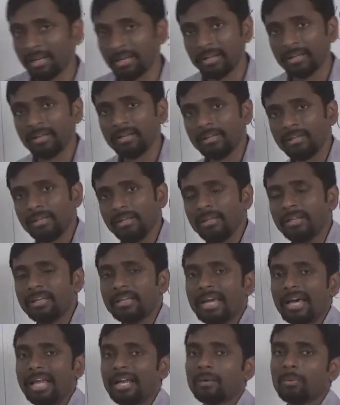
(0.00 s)
error
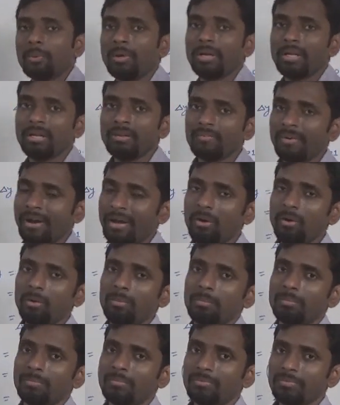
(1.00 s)
in calculating
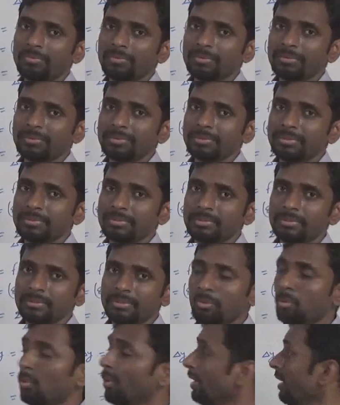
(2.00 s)
value.
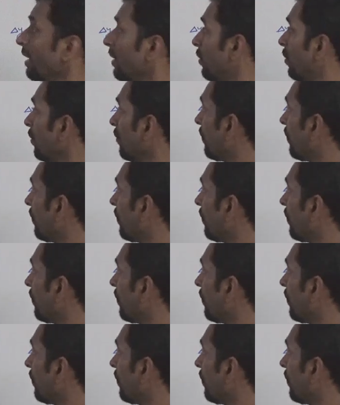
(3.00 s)
No need